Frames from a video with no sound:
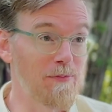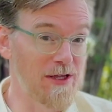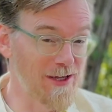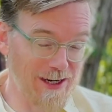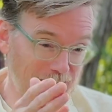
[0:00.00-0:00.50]

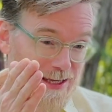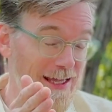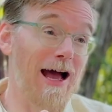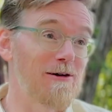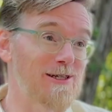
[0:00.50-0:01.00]
being an
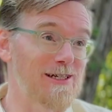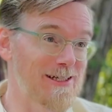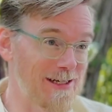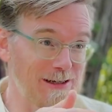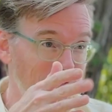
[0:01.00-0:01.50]

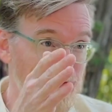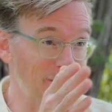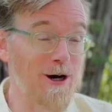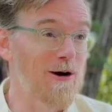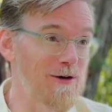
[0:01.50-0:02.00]
accountant and a
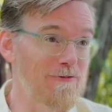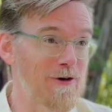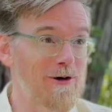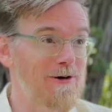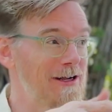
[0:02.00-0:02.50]

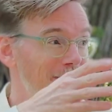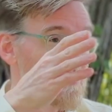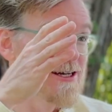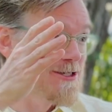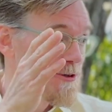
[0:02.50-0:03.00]
photographer and a
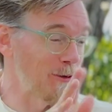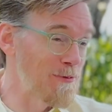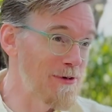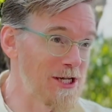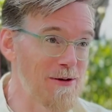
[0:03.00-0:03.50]
social
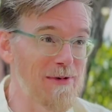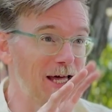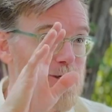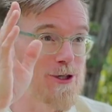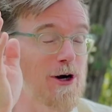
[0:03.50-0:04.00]
media manager.